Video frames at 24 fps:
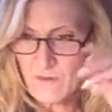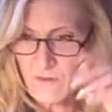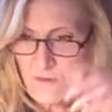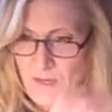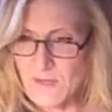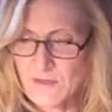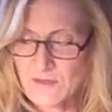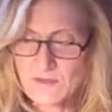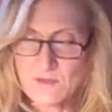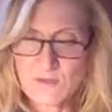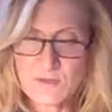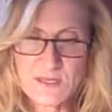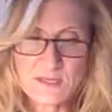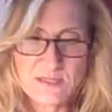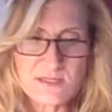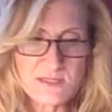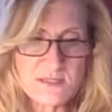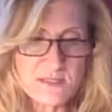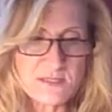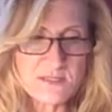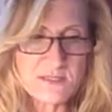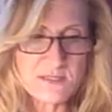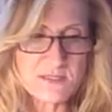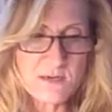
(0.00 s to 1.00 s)
okay, so
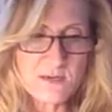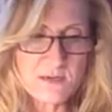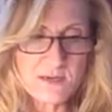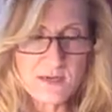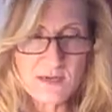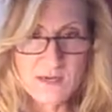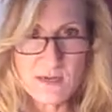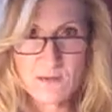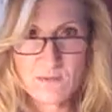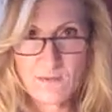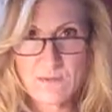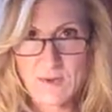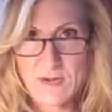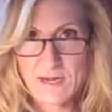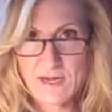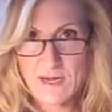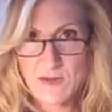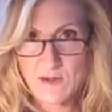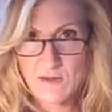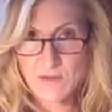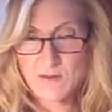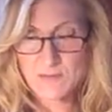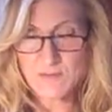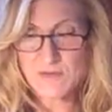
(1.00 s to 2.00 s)
let's get started. And right
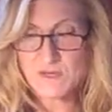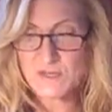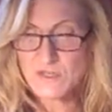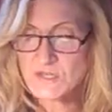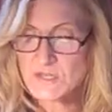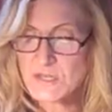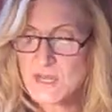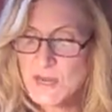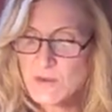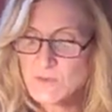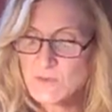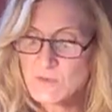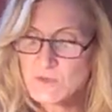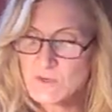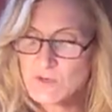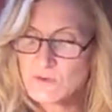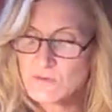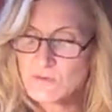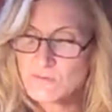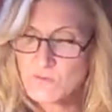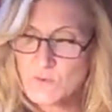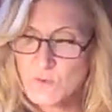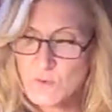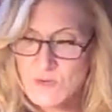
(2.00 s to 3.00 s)
now I'm in
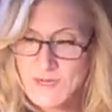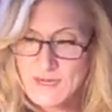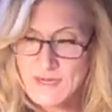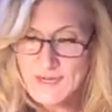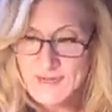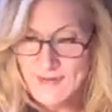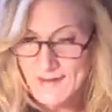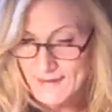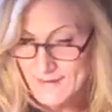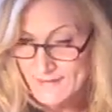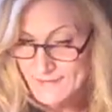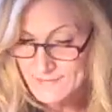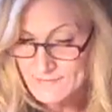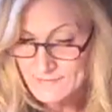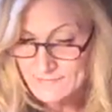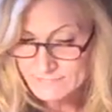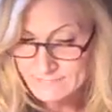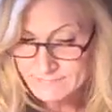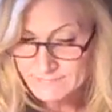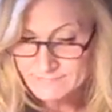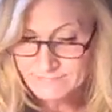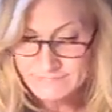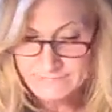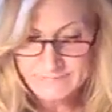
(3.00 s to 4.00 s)
chapter
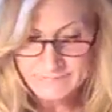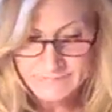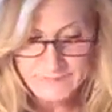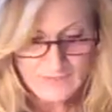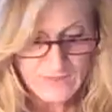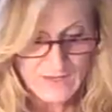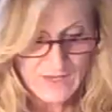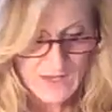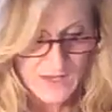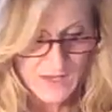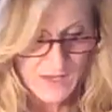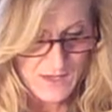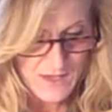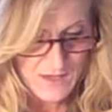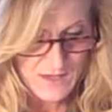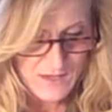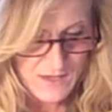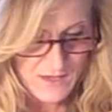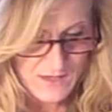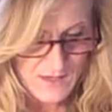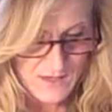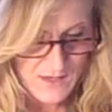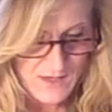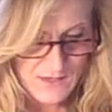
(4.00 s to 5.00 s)
49.
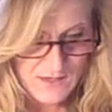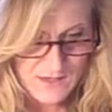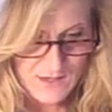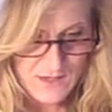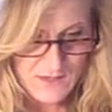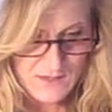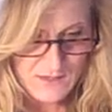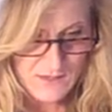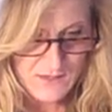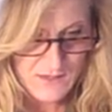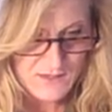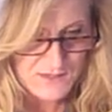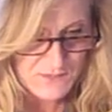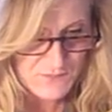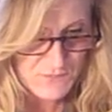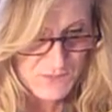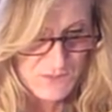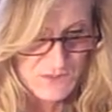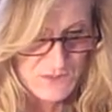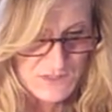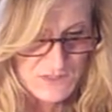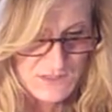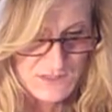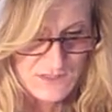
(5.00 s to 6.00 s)
And this
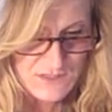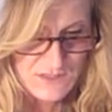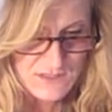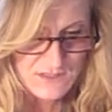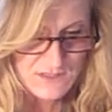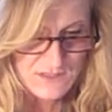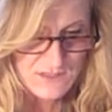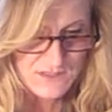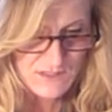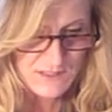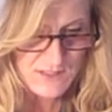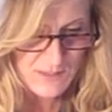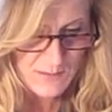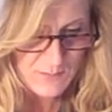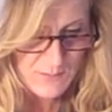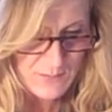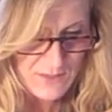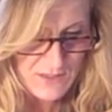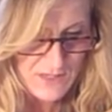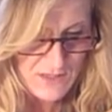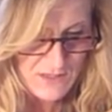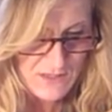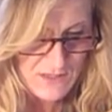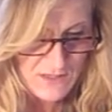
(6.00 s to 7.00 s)
first little
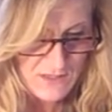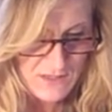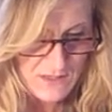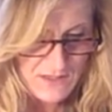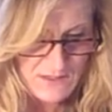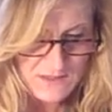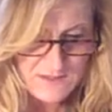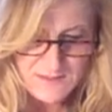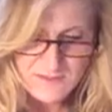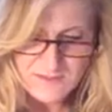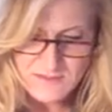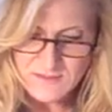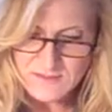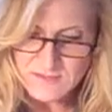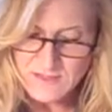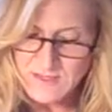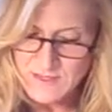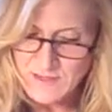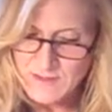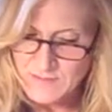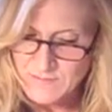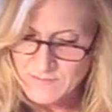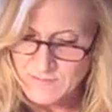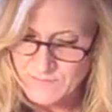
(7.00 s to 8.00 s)
bit is
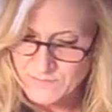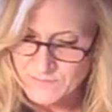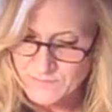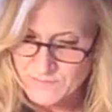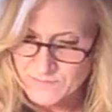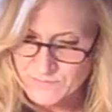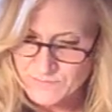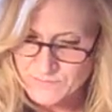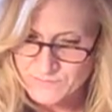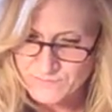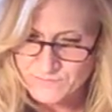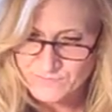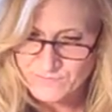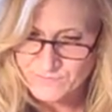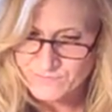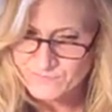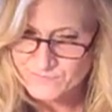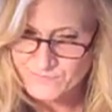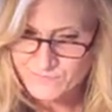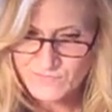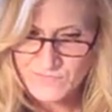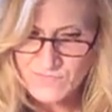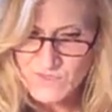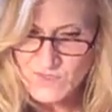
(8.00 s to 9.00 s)

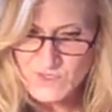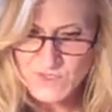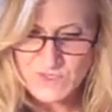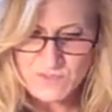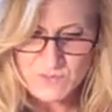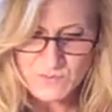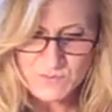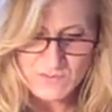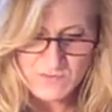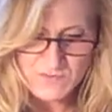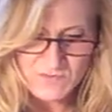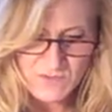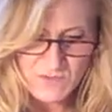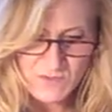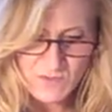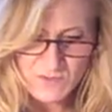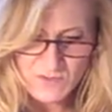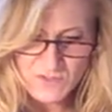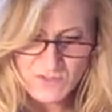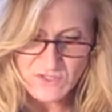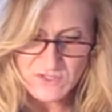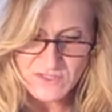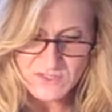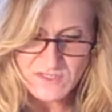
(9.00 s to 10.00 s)
just review.
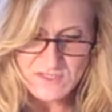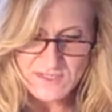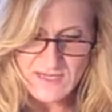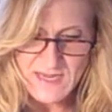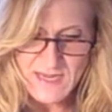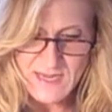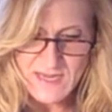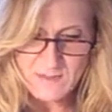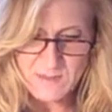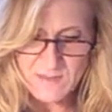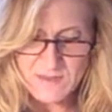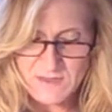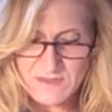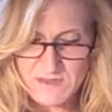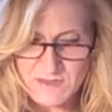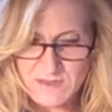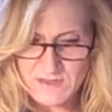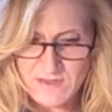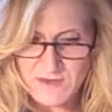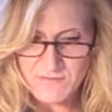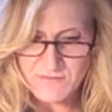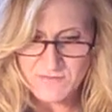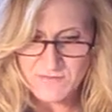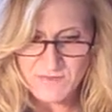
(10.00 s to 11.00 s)
It's just anatomy
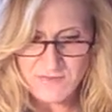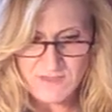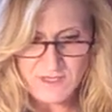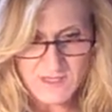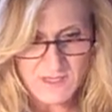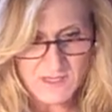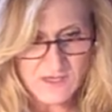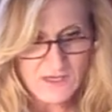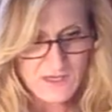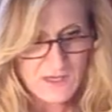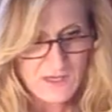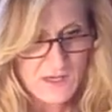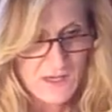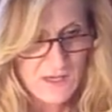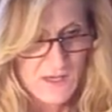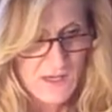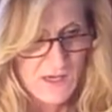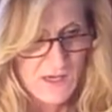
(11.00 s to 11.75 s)
of the